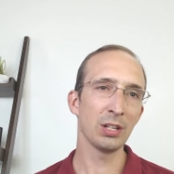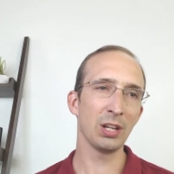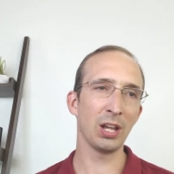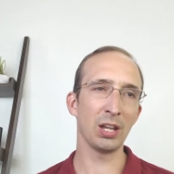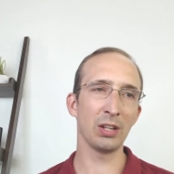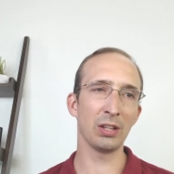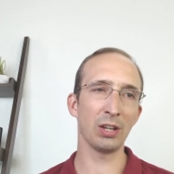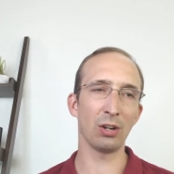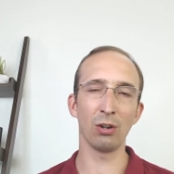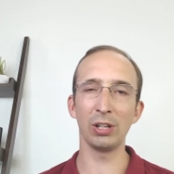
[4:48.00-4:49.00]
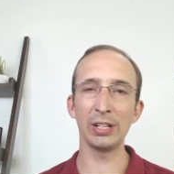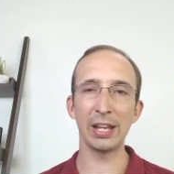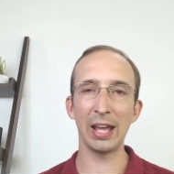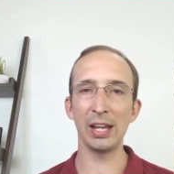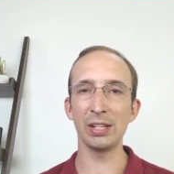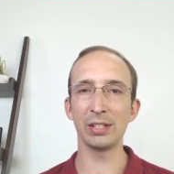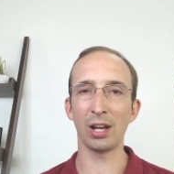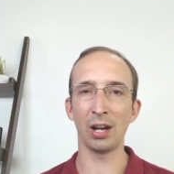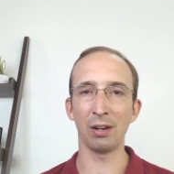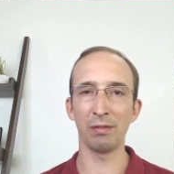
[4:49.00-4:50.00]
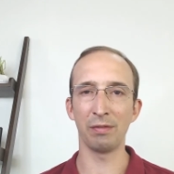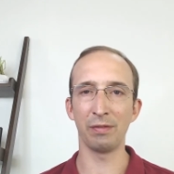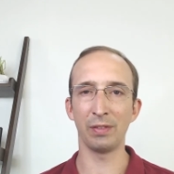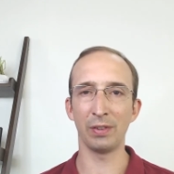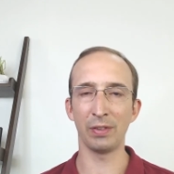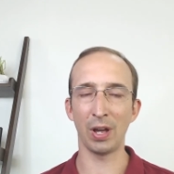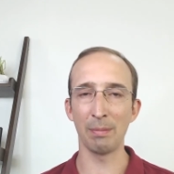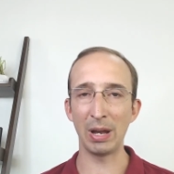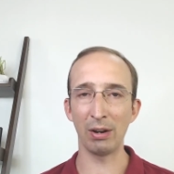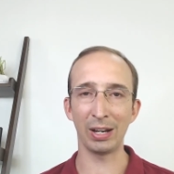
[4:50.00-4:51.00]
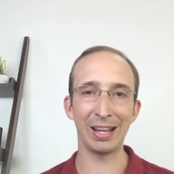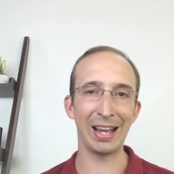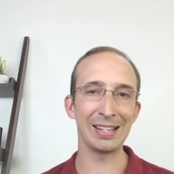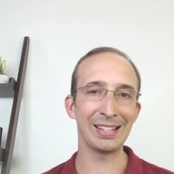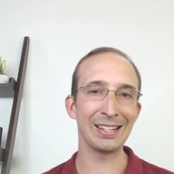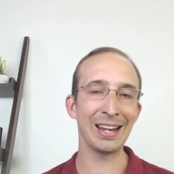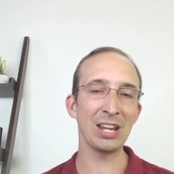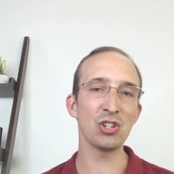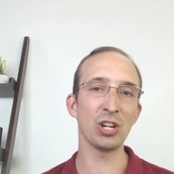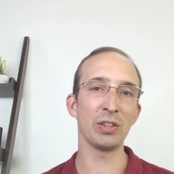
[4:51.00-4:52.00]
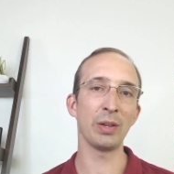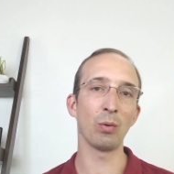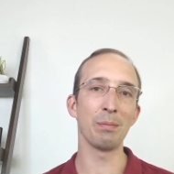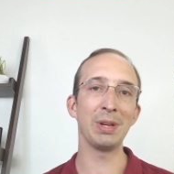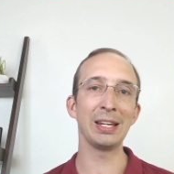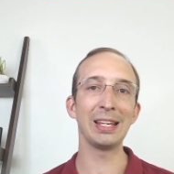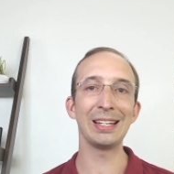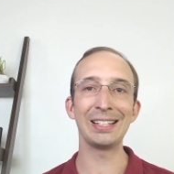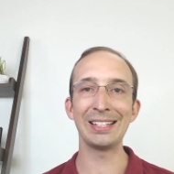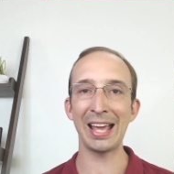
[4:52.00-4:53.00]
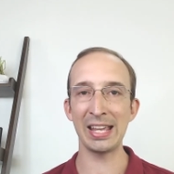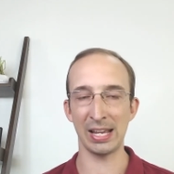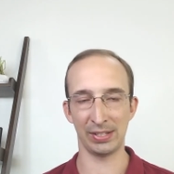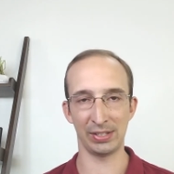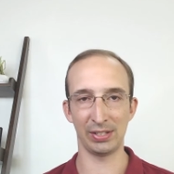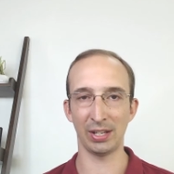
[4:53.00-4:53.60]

In the early days of America as a nation, there were many deists.